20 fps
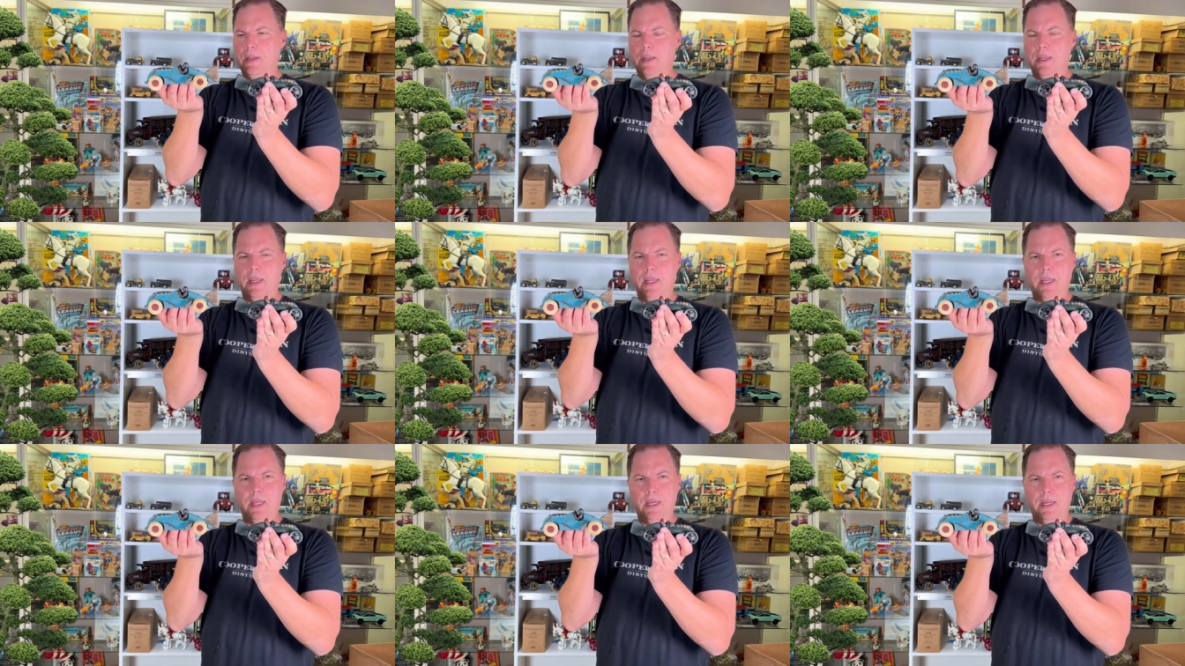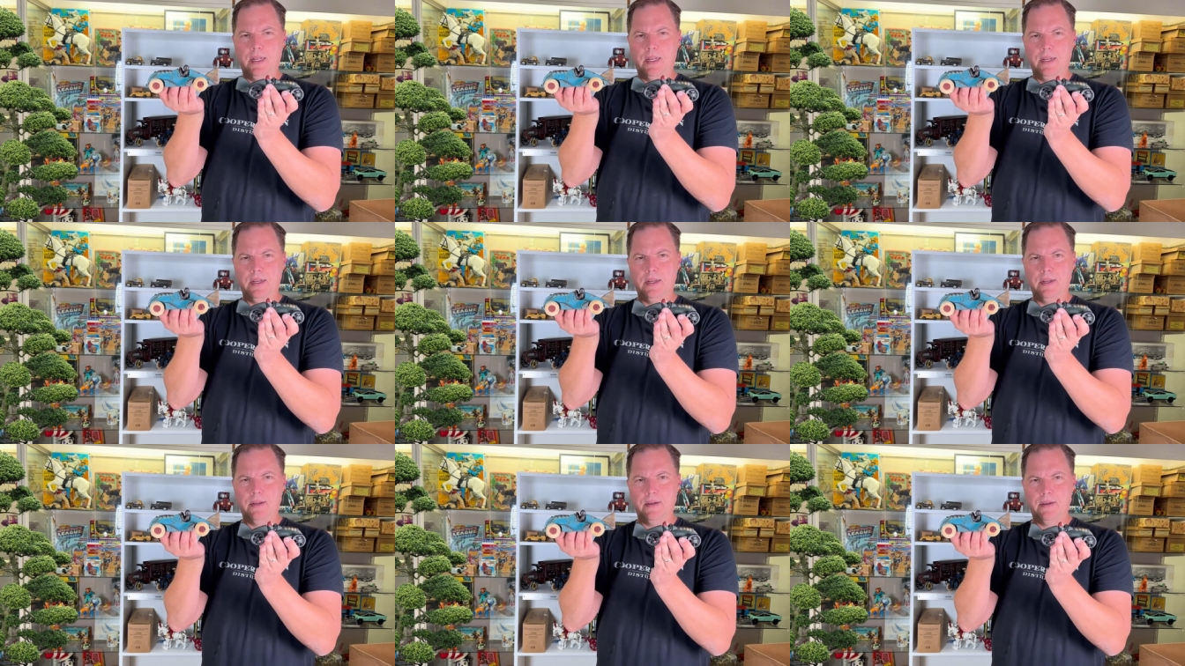
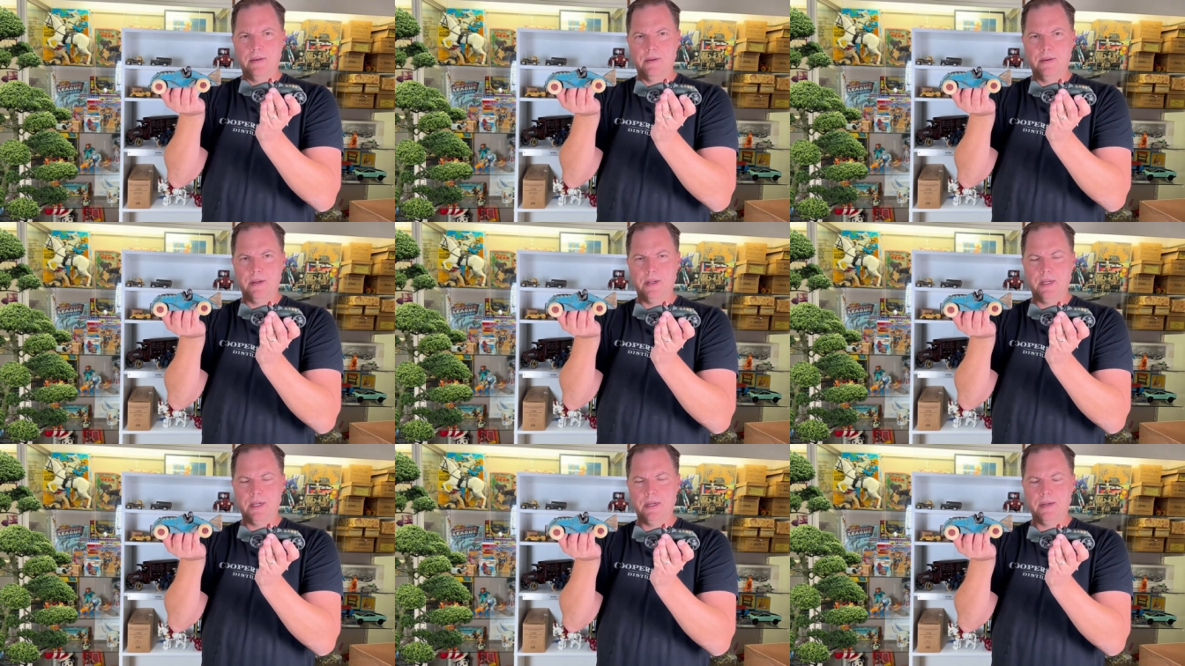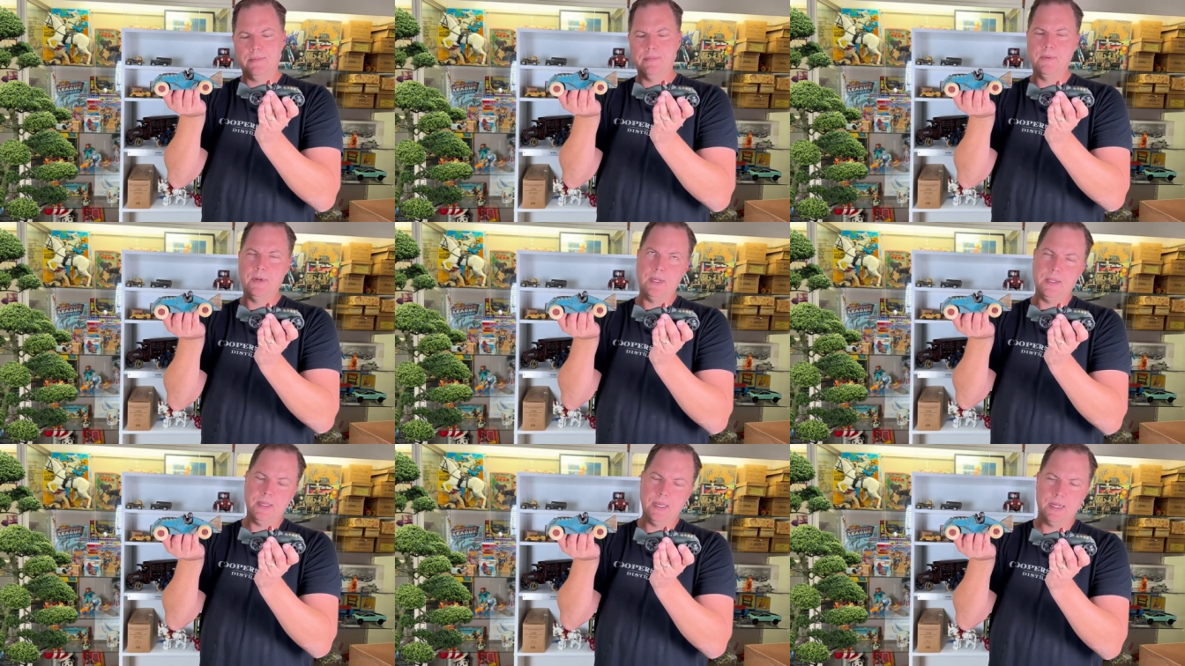and, uh,
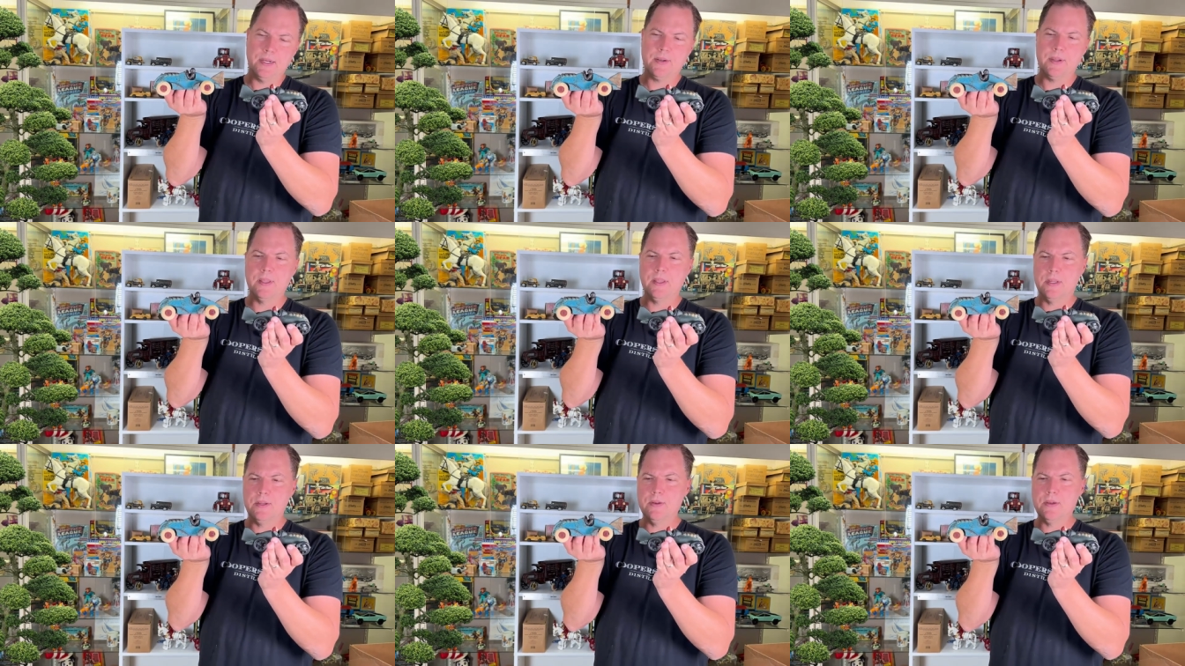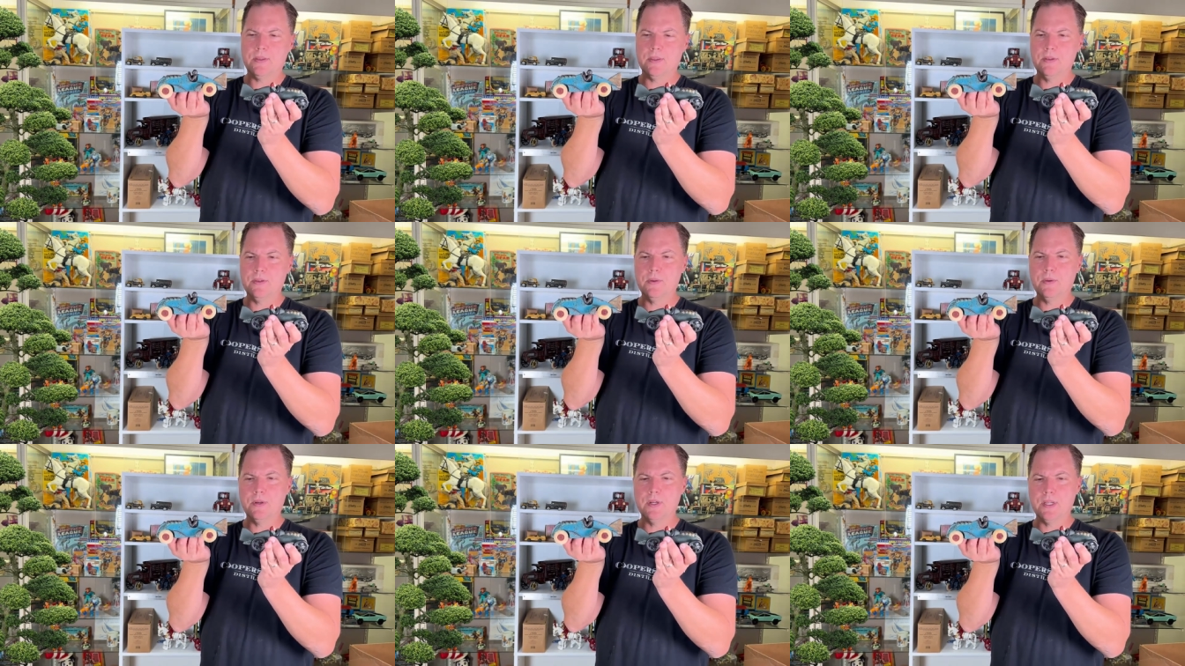well, actually they took the
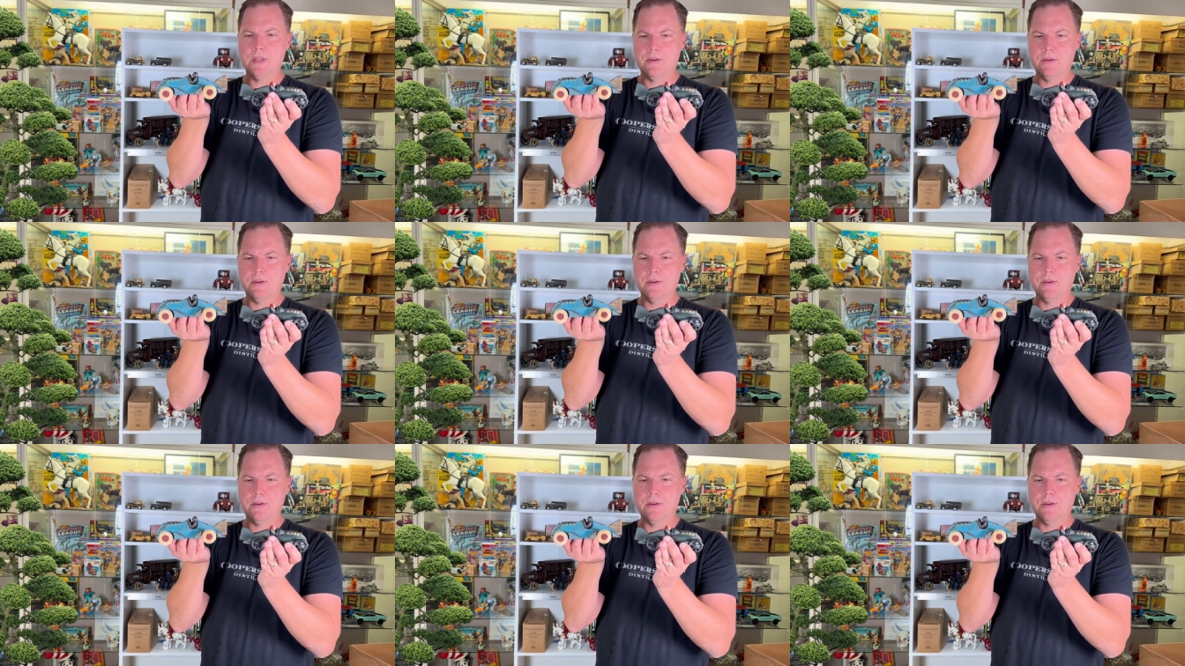toy,